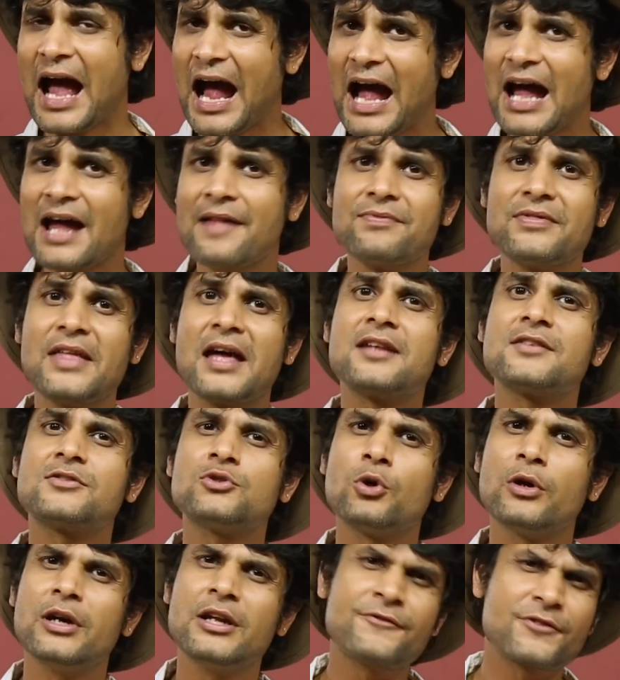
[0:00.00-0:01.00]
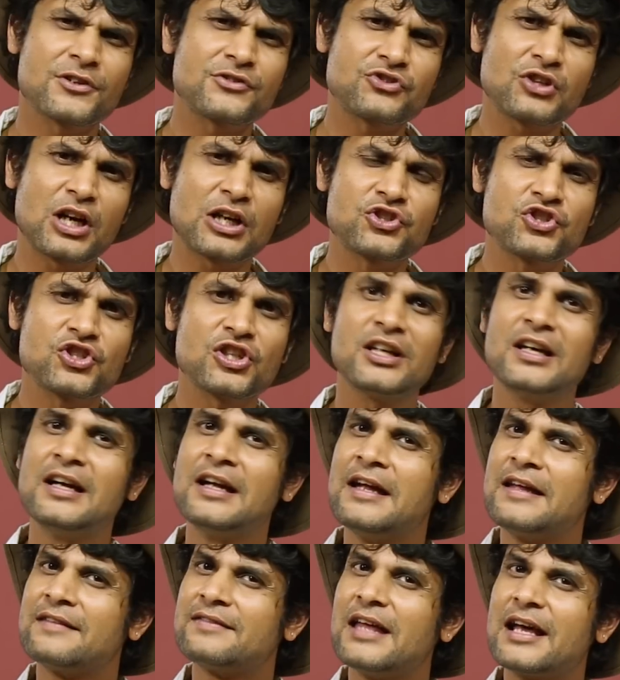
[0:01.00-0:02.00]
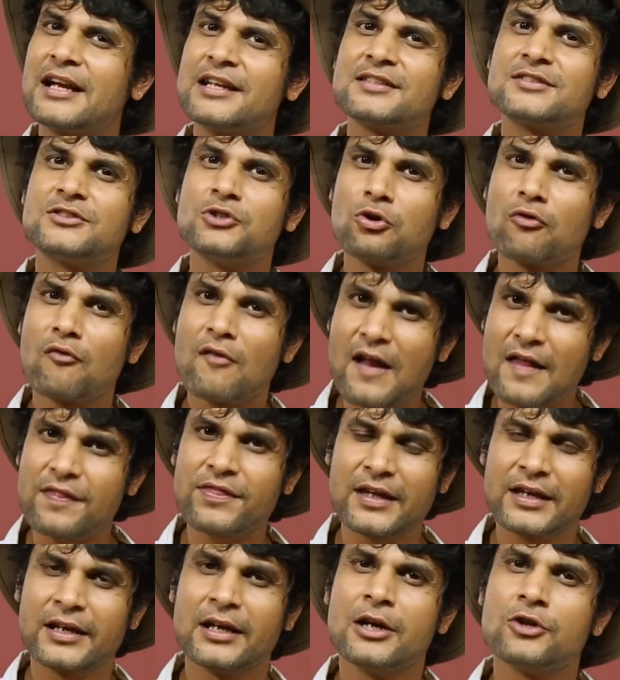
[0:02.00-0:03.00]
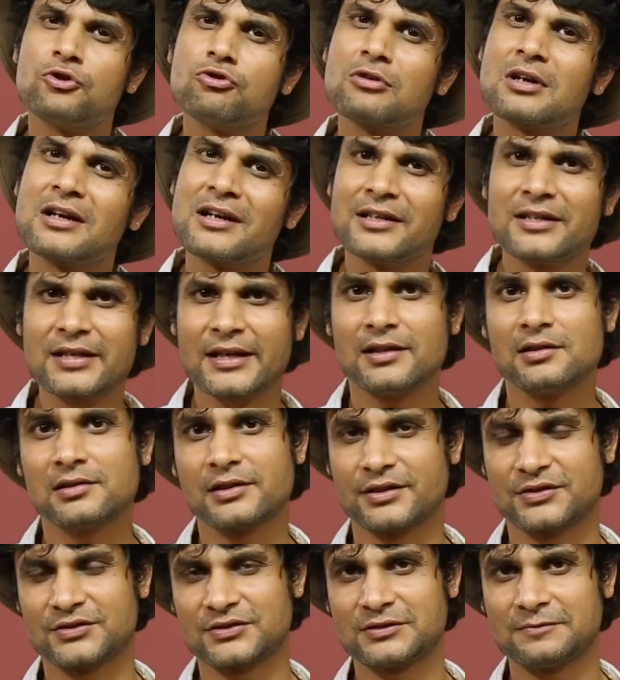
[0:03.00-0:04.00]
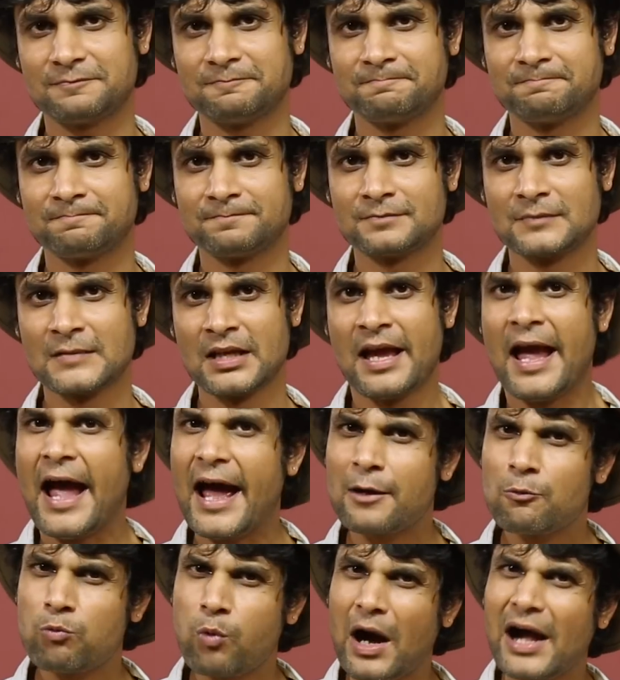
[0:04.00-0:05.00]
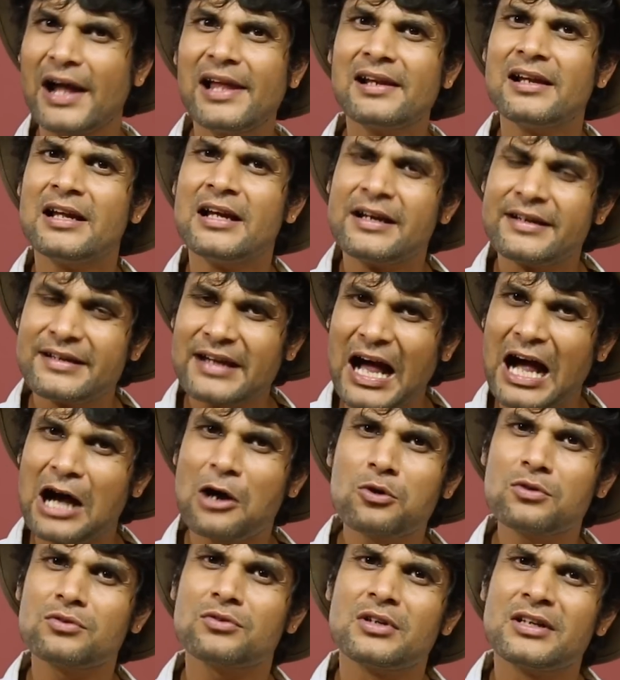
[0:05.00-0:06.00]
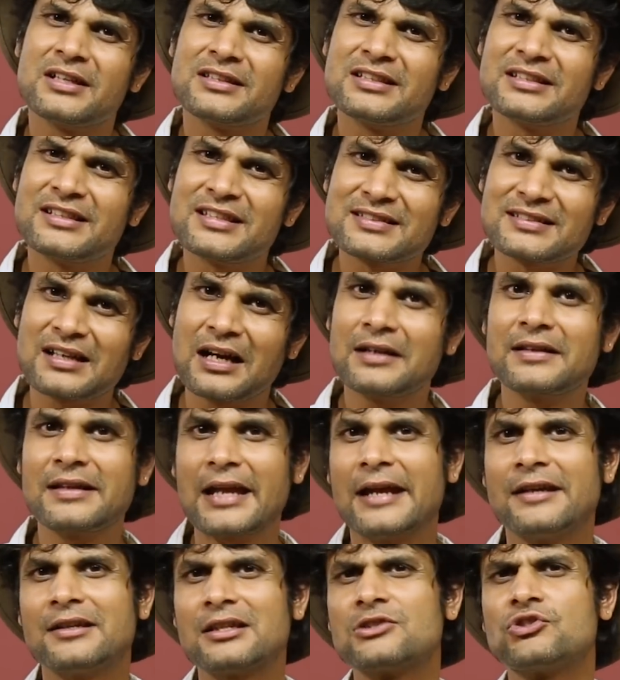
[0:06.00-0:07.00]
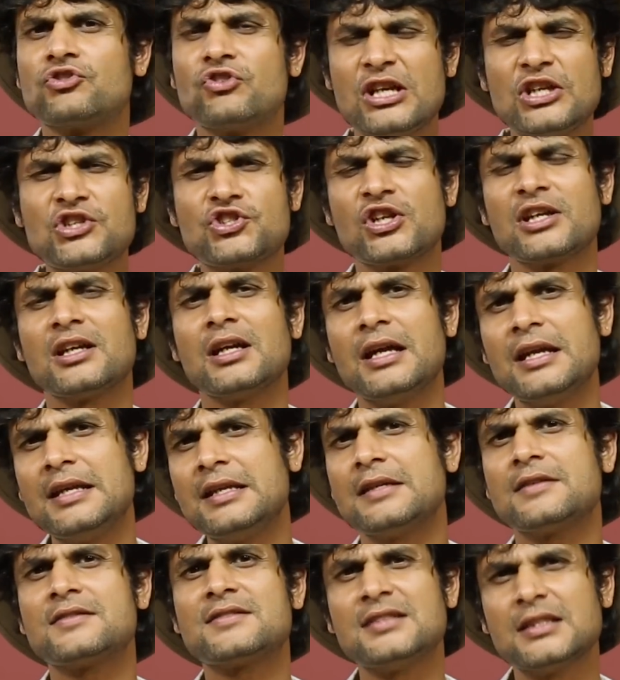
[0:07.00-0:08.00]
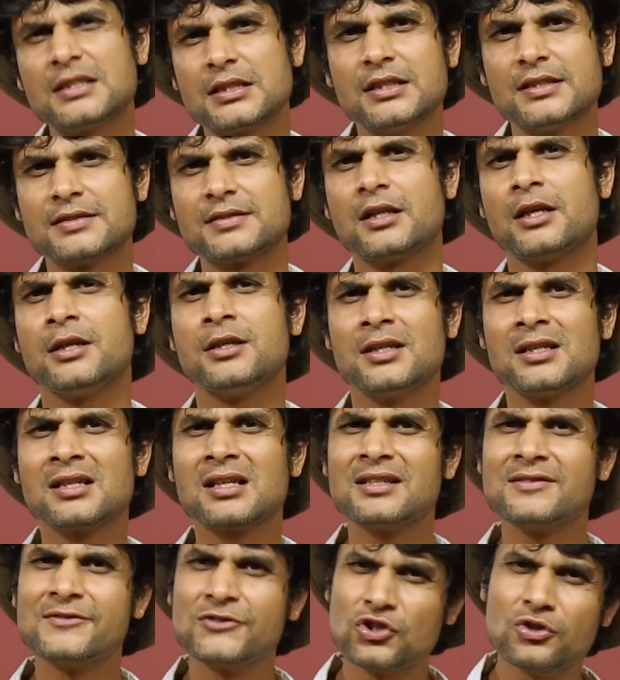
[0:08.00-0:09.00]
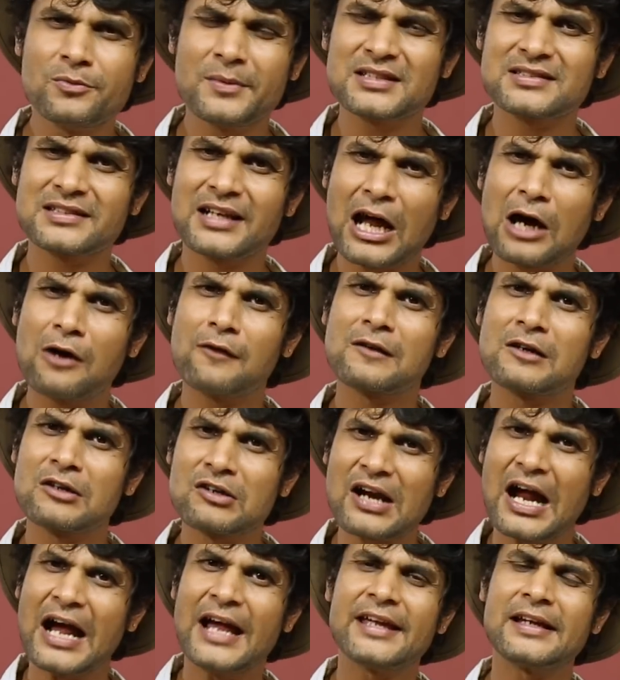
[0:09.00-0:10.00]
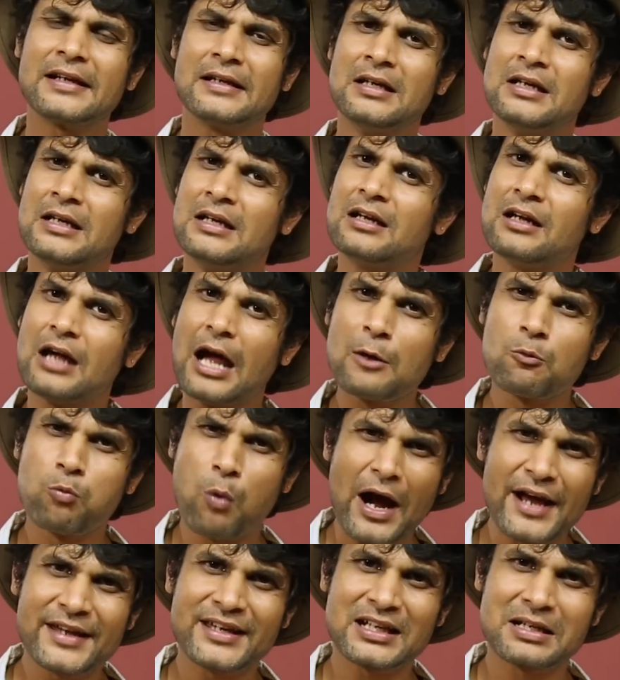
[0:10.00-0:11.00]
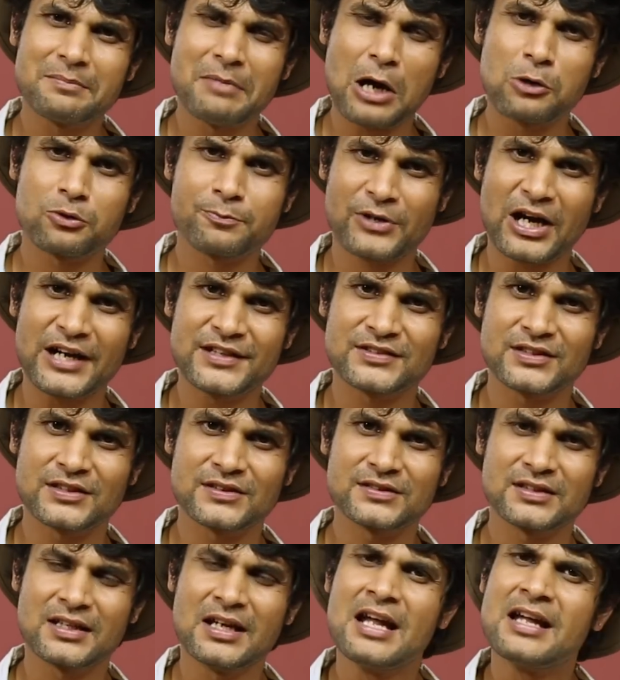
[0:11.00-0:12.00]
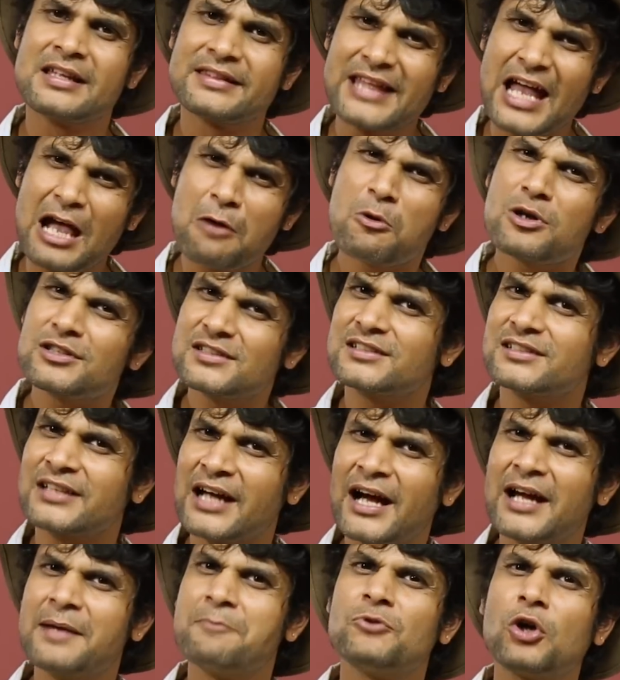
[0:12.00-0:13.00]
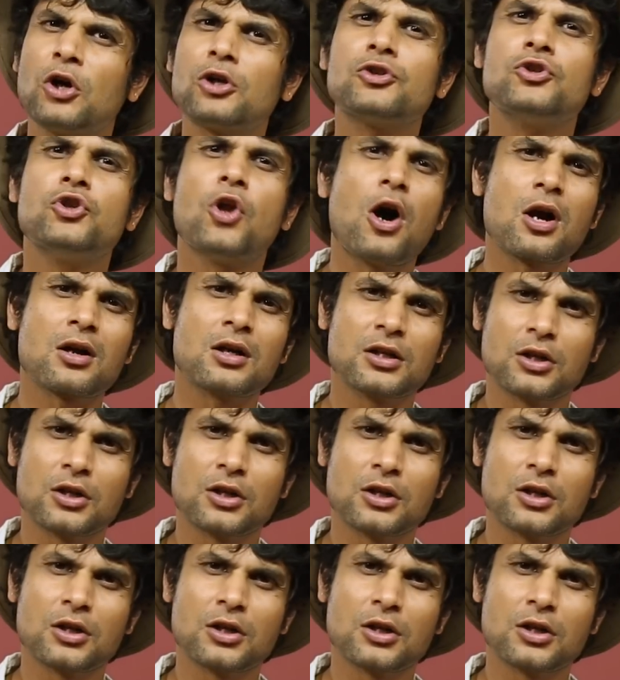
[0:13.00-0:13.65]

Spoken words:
and there is no infrastructure, there is no nothing to curtail this. And while now the discontent is reaching Indian cities and Indian consumers are now crying and whining about prices, there was a time not long